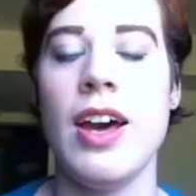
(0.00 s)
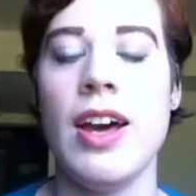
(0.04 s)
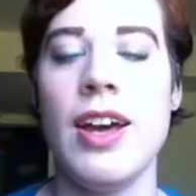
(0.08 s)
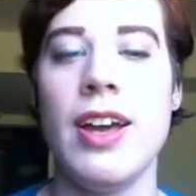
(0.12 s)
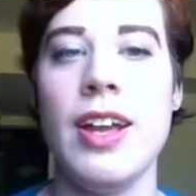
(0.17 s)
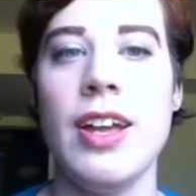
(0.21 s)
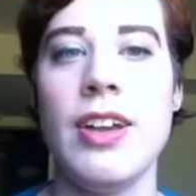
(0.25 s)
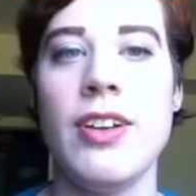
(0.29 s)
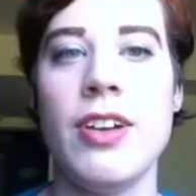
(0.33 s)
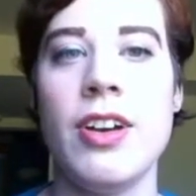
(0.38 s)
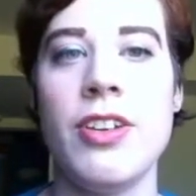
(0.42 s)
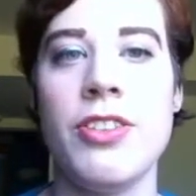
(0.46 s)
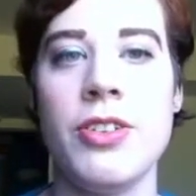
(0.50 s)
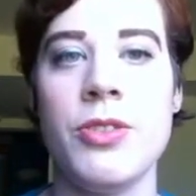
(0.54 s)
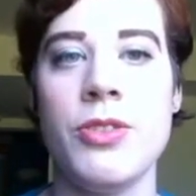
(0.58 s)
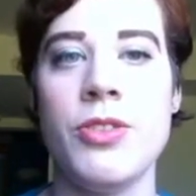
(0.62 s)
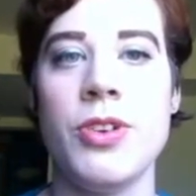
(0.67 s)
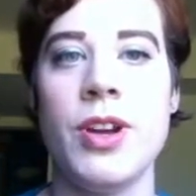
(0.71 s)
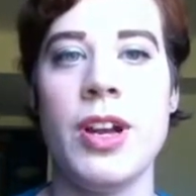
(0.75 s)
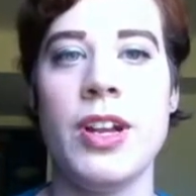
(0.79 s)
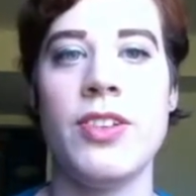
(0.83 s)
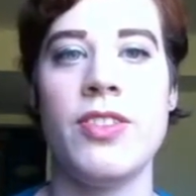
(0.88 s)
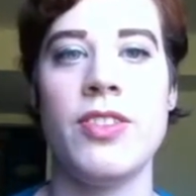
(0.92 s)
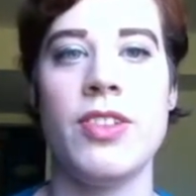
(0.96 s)
I had also
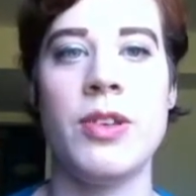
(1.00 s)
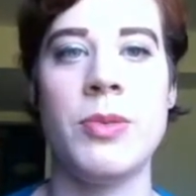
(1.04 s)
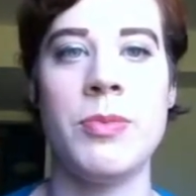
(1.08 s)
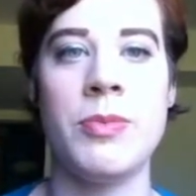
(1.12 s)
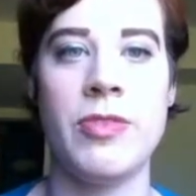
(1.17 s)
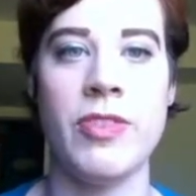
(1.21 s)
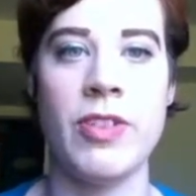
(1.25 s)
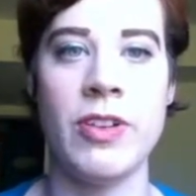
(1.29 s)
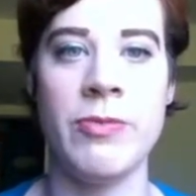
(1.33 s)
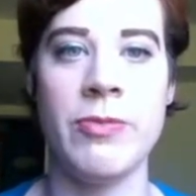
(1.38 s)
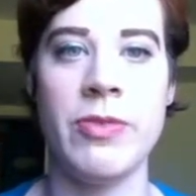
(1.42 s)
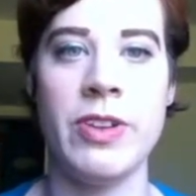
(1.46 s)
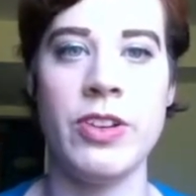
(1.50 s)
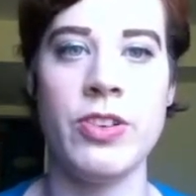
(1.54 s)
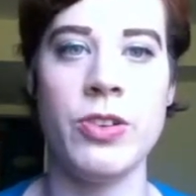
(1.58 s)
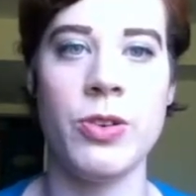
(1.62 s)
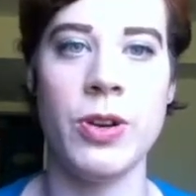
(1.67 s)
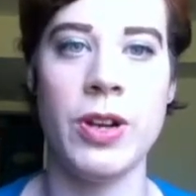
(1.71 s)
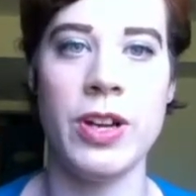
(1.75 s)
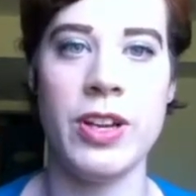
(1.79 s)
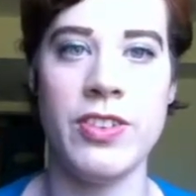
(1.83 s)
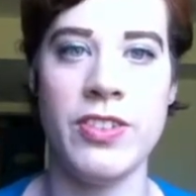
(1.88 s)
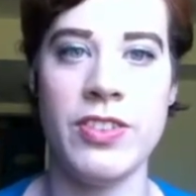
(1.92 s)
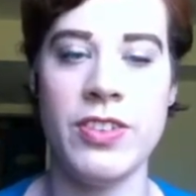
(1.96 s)
tried some from
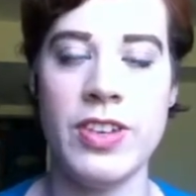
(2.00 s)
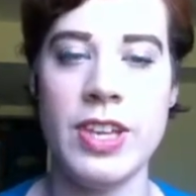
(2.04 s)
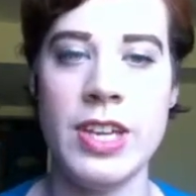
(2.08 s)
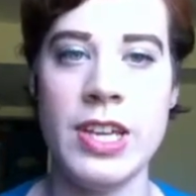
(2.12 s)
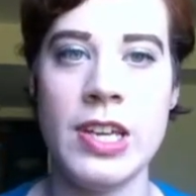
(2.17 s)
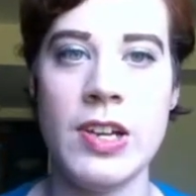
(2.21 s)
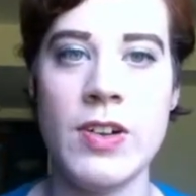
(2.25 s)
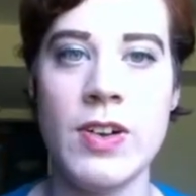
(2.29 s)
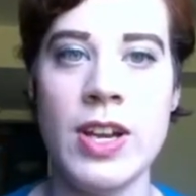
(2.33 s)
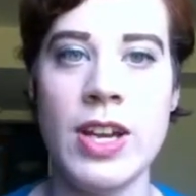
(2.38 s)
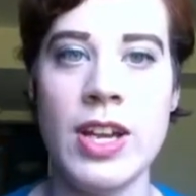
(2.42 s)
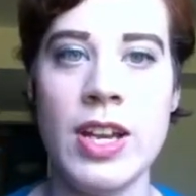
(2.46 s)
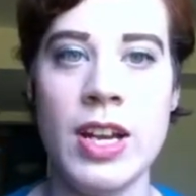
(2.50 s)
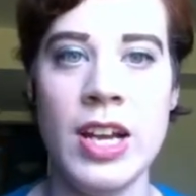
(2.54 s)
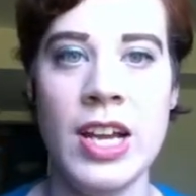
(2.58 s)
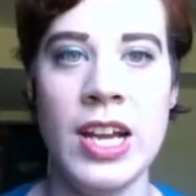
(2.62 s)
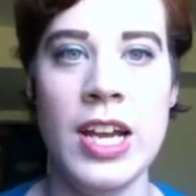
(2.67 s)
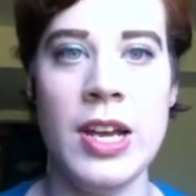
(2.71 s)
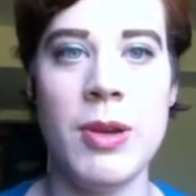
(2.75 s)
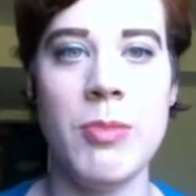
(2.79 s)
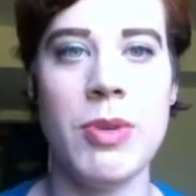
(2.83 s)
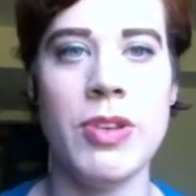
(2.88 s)
Victoria's Secret,